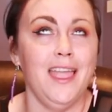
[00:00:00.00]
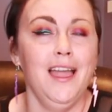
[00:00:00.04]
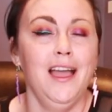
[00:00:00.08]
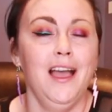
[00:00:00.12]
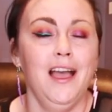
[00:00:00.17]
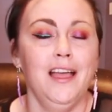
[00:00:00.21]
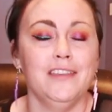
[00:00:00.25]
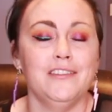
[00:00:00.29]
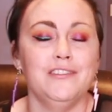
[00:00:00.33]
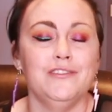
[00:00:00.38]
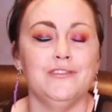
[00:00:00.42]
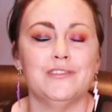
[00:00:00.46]

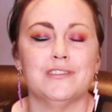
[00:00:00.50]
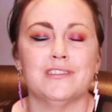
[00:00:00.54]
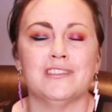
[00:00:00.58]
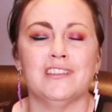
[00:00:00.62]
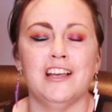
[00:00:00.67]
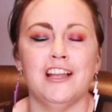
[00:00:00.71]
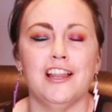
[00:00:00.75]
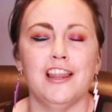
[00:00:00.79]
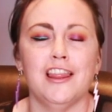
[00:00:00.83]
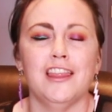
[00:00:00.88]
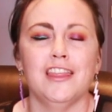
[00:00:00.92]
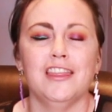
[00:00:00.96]
I used
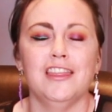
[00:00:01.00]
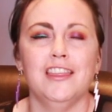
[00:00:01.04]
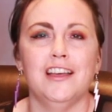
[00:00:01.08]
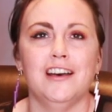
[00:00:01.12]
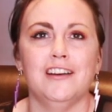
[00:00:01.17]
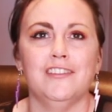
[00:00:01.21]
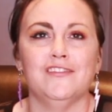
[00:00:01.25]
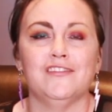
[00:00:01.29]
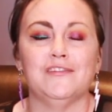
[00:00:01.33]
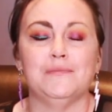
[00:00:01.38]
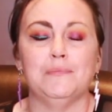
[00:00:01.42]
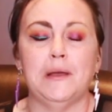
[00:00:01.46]
to
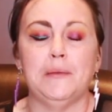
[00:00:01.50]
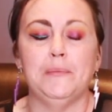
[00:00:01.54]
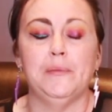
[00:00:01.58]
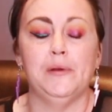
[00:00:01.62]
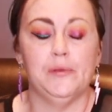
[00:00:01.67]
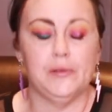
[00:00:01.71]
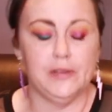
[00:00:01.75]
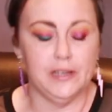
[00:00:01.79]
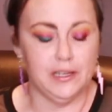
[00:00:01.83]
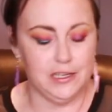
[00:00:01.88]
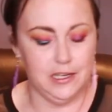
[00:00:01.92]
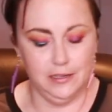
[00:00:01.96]
love my
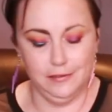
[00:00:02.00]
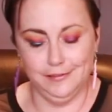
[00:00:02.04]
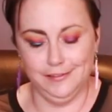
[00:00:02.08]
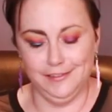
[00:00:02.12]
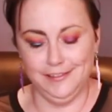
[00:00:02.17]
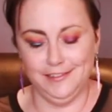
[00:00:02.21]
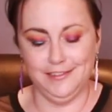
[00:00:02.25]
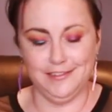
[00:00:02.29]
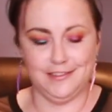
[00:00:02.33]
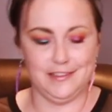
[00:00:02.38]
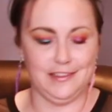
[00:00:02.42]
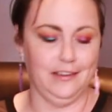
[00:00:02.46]
mocha
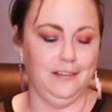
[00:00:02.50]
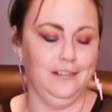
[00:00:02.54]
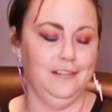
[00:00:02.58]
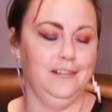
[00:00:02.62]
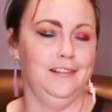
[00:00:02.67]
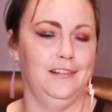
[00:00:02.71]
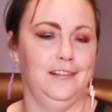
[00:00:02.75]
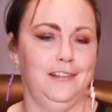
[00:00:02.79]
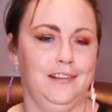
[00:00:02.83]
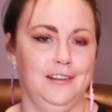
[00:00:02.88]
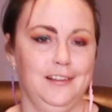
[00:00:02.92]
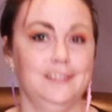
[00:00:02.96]
colors.
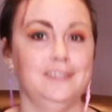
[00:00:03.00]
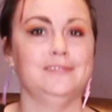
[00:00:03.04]
Oh,